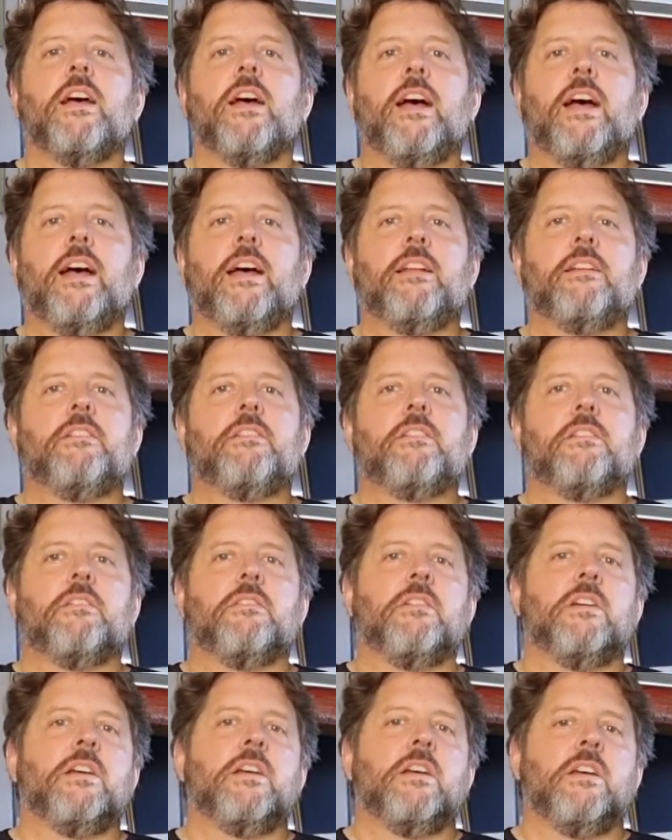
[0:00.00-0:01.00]
And
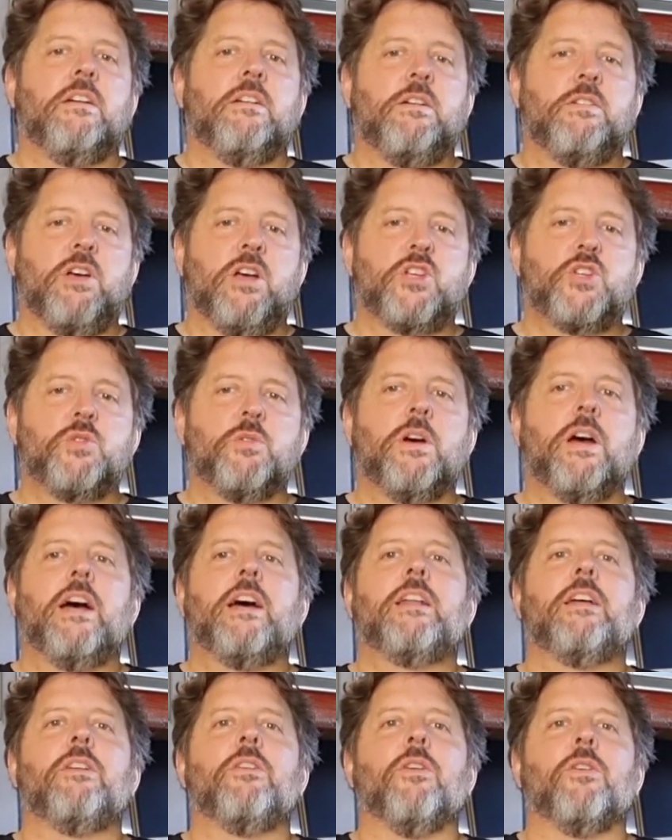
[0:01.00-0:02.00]
I sure
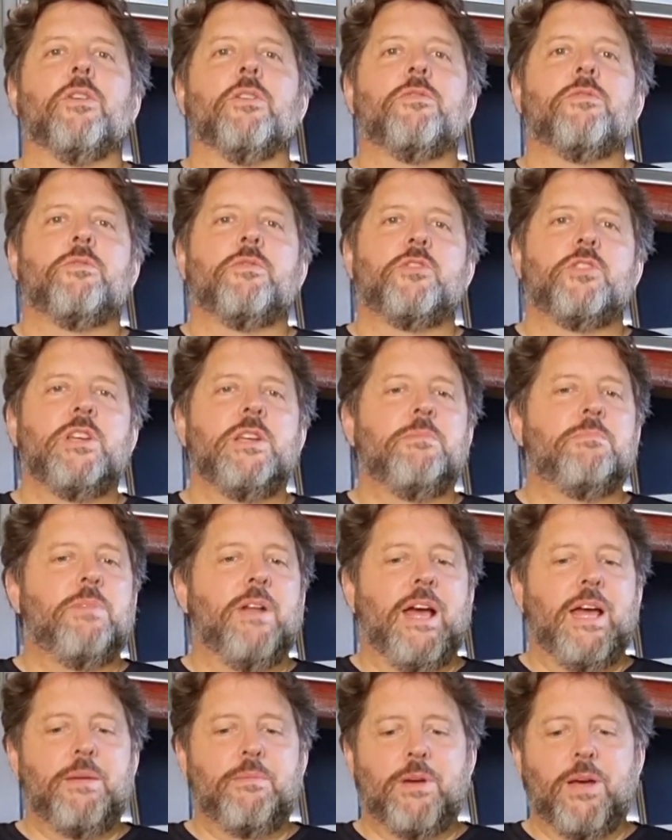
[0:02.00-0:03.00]
had a lot of cheap
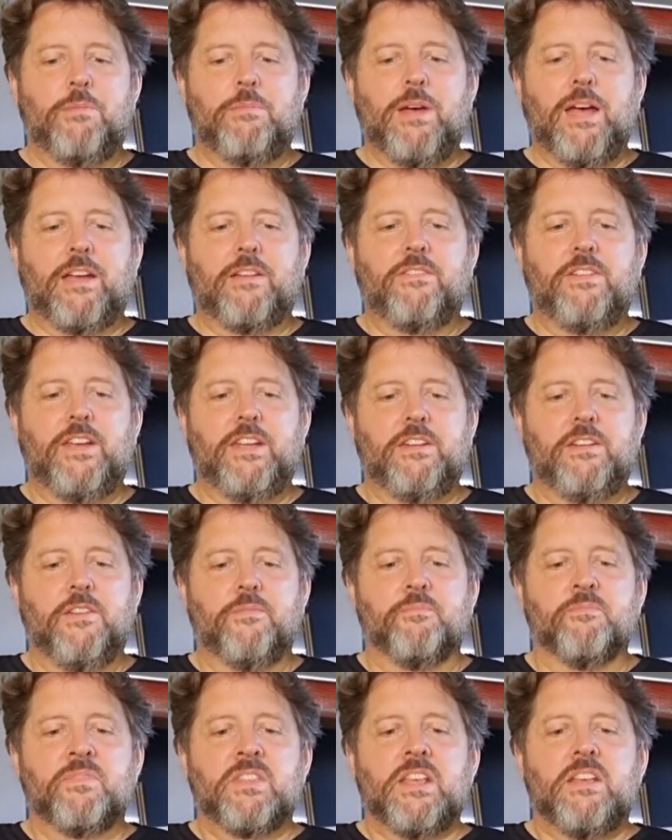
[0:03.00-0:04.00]
labor back then
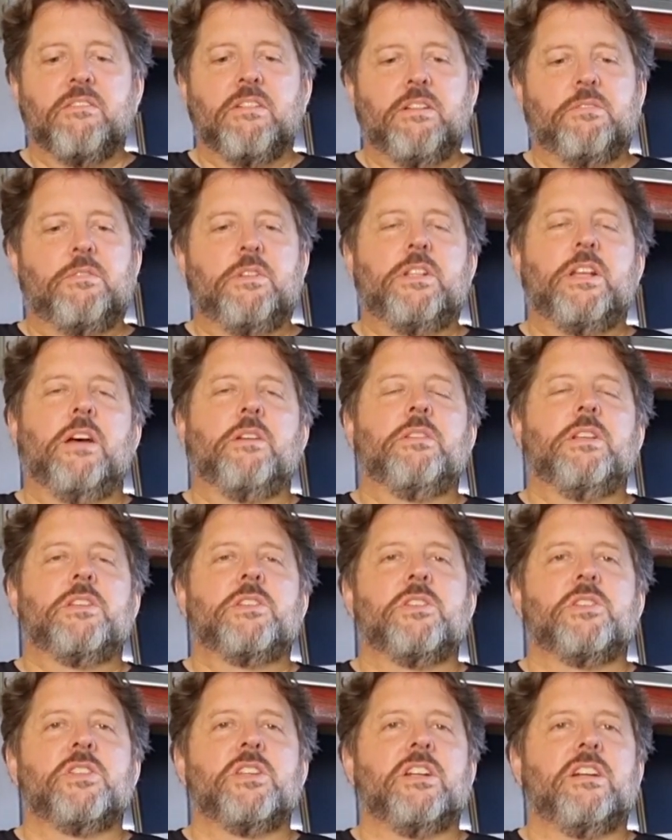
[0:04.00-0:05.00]
that we don't
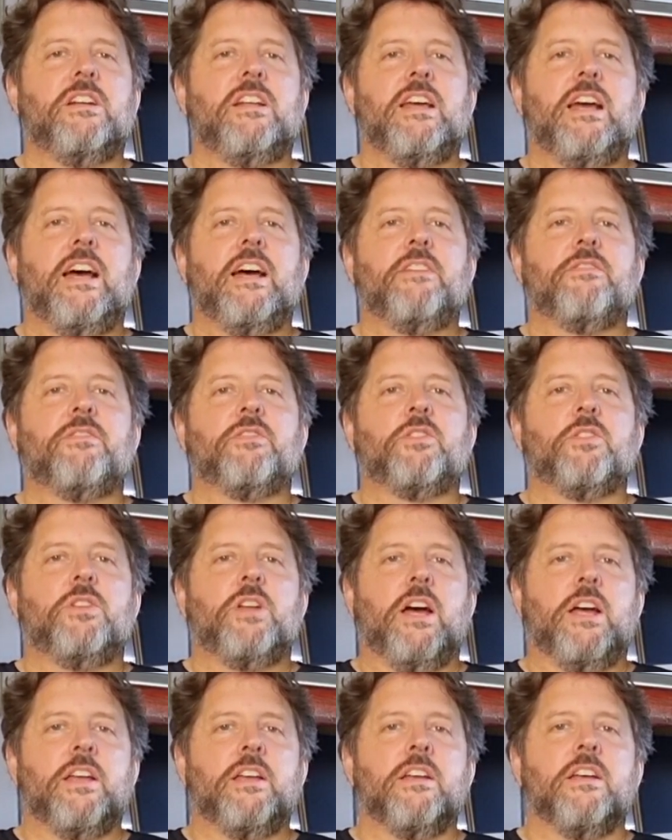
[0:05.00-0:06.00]
necessarily have
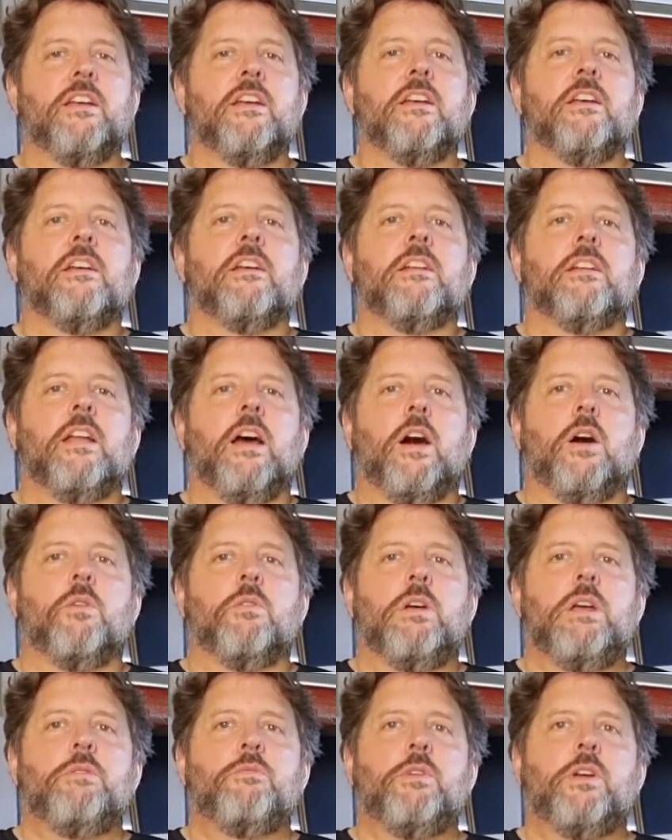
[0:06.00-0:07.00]
today. Now,
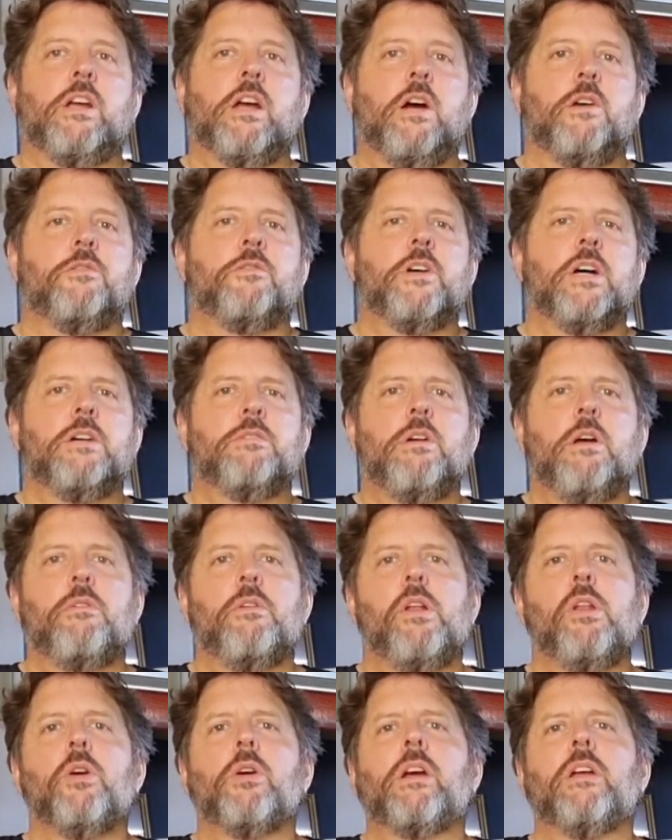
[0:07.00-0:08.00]
if we go further, if
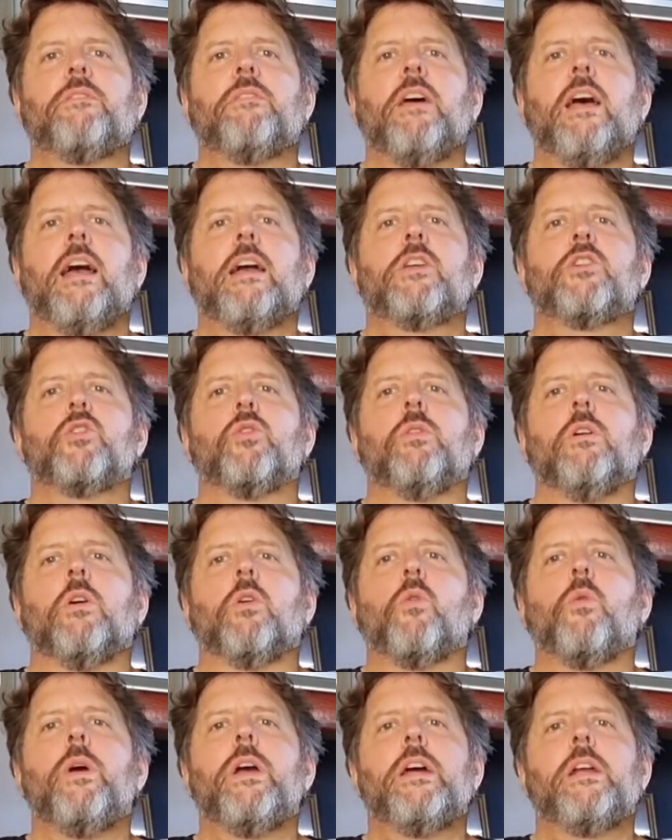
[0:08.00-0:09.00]
we look at the actual
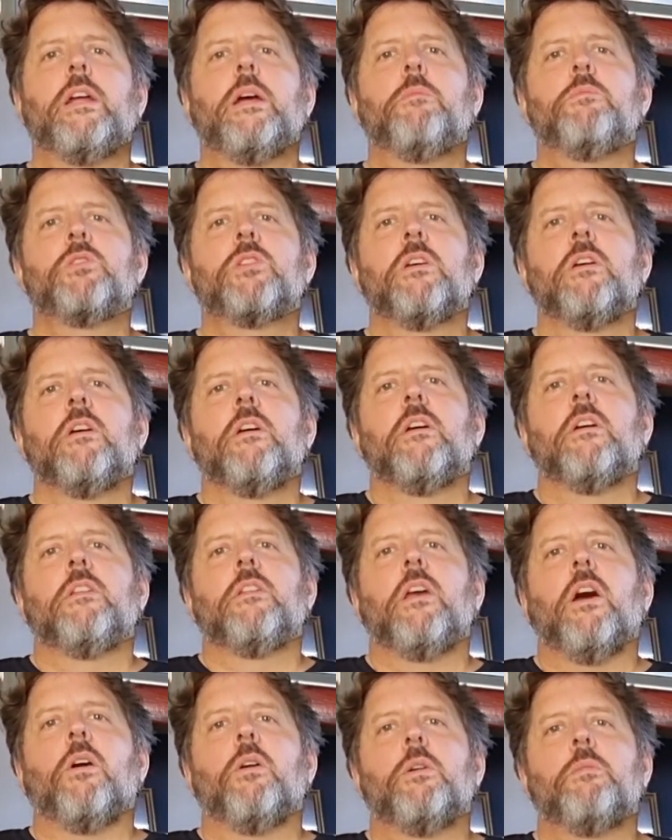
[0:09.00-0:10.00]
aquariums,
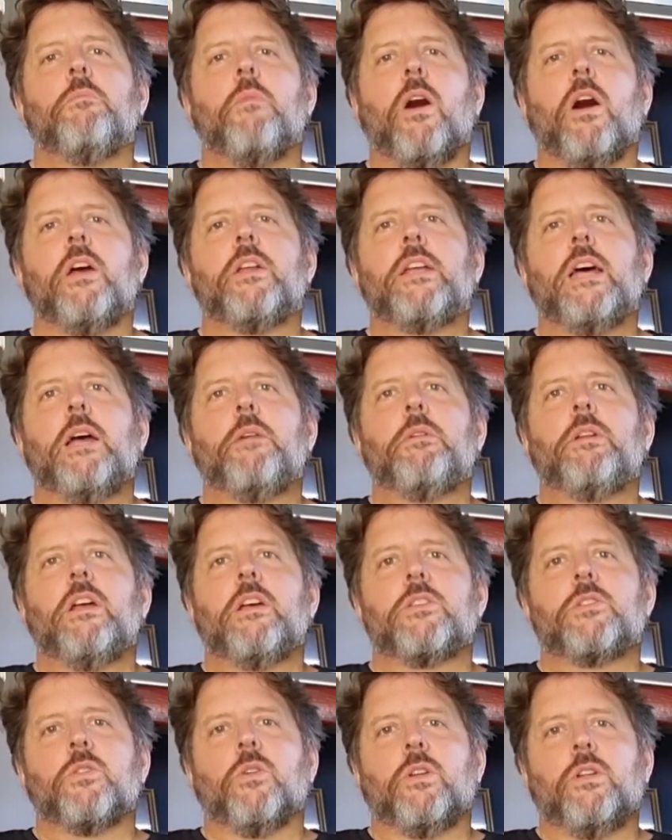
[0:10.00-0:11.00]
now in my day when I
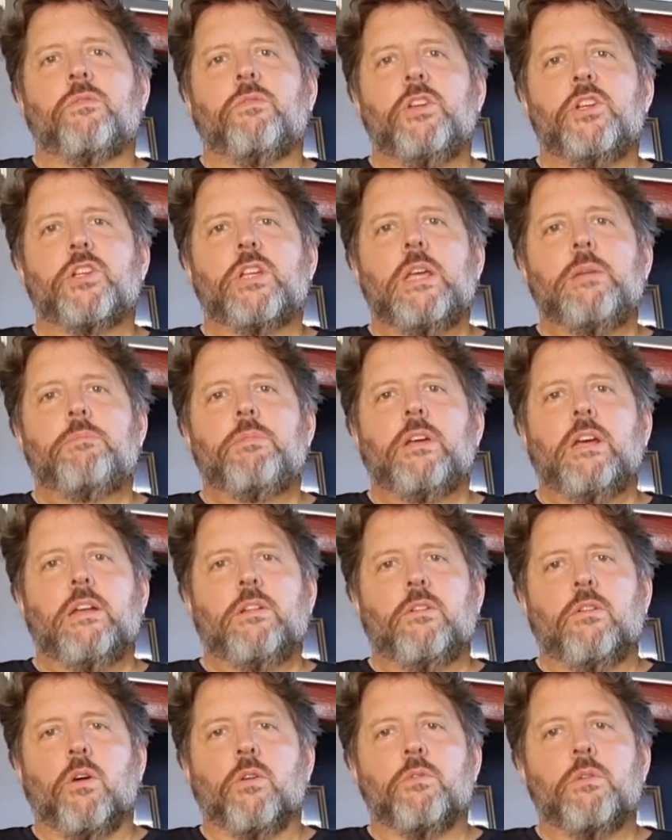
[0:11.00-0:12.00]
started fish keeping,
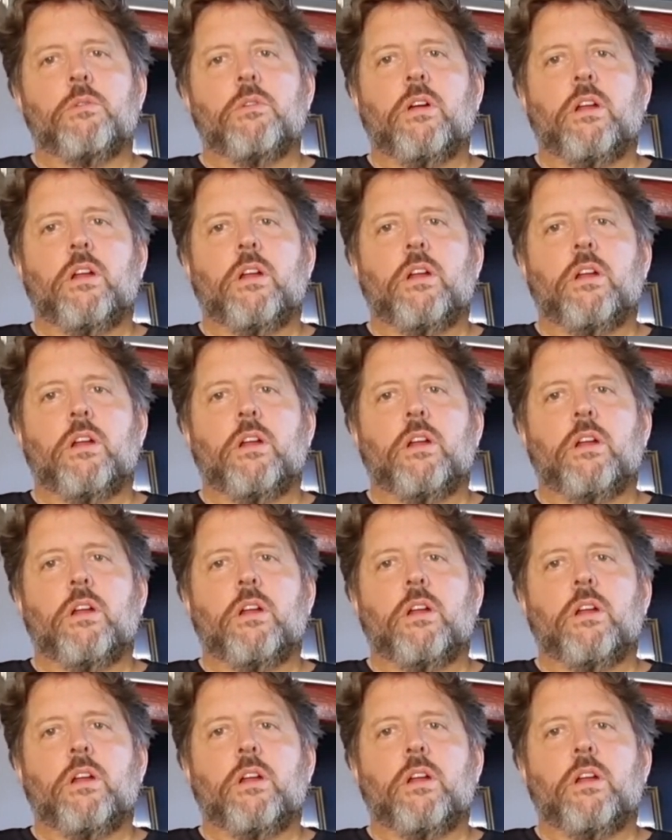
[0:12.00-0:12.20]
along